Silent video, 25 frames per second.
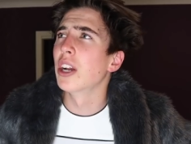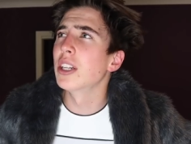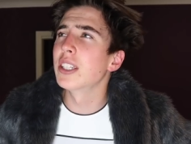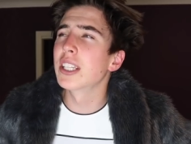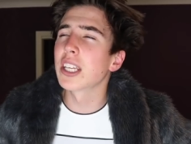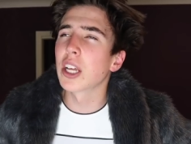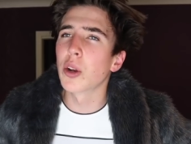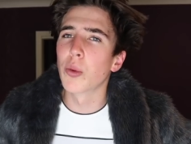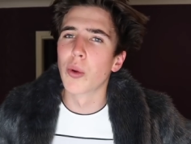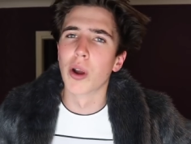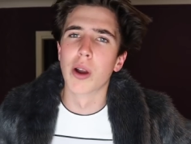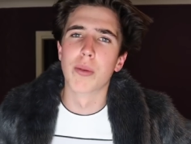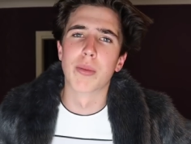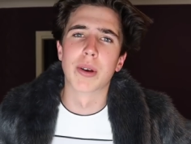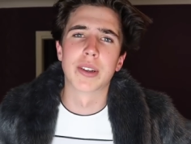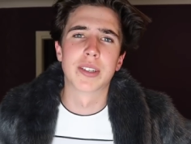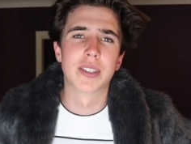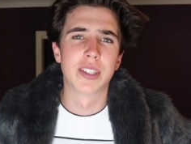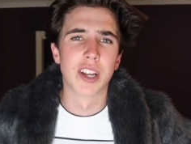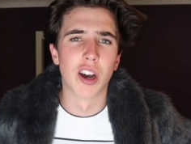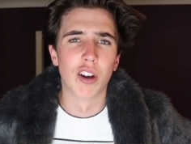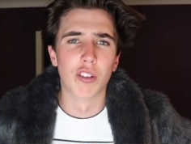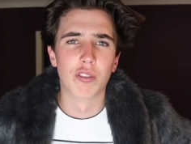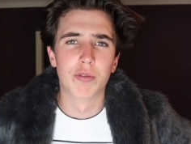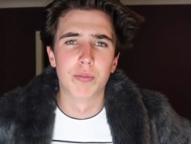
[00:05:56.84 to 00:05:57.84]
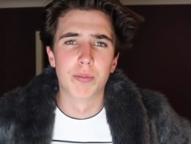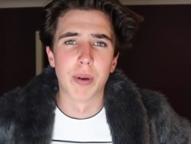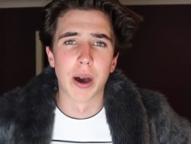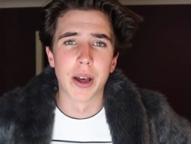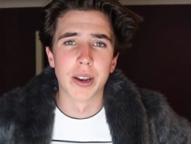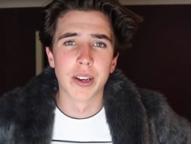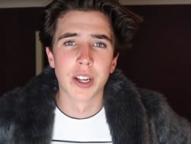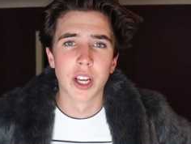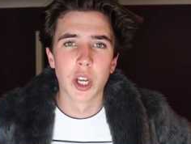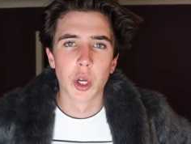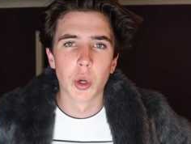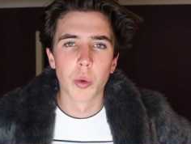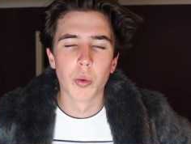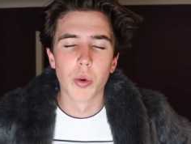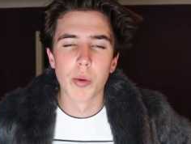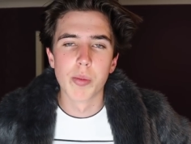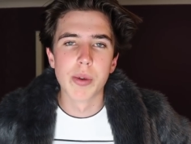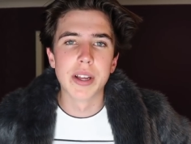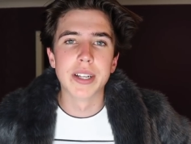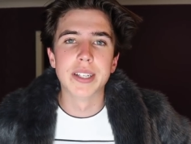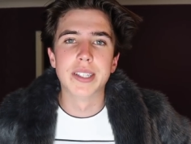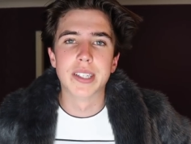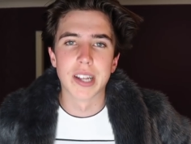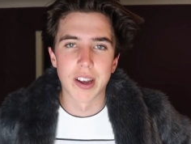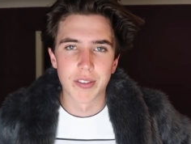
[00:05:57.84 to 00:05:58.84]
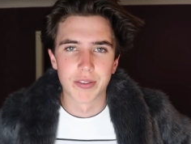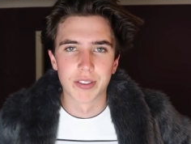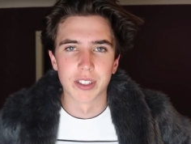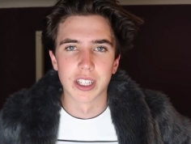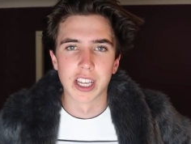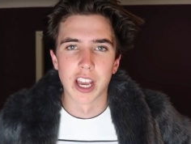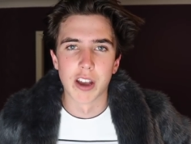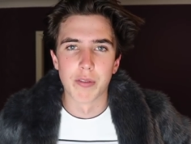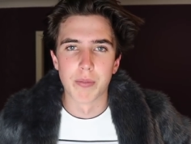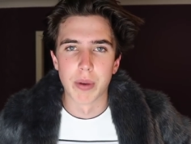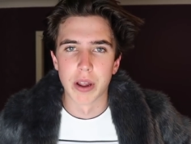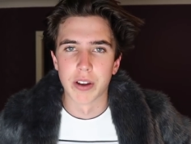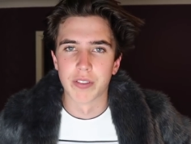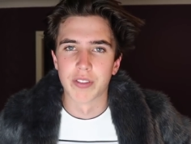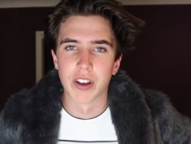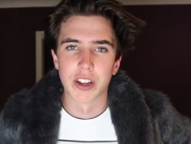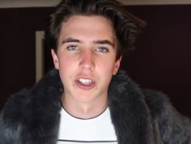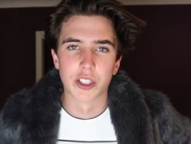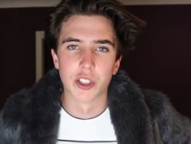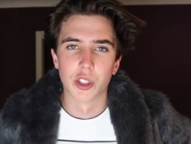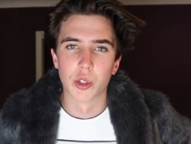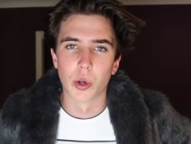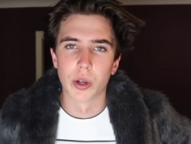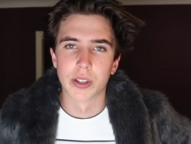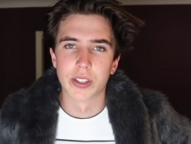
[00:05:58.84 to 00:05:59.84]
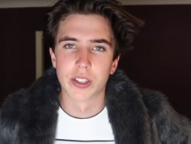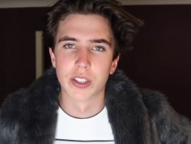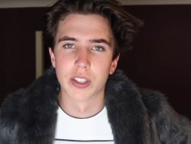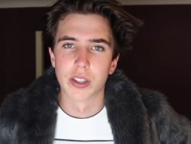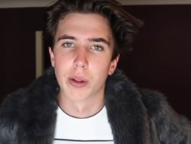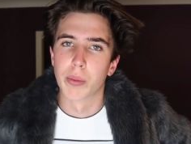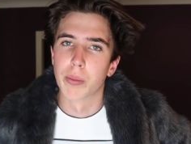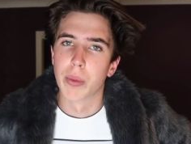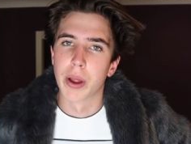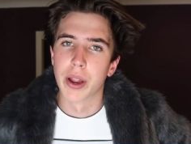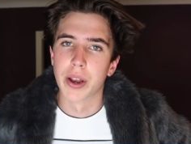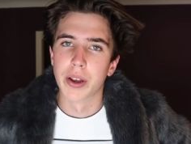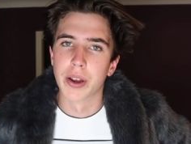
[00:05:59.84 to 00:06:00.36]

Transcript: I don't think I'd wear it myself, but women definitely have better fashion choices than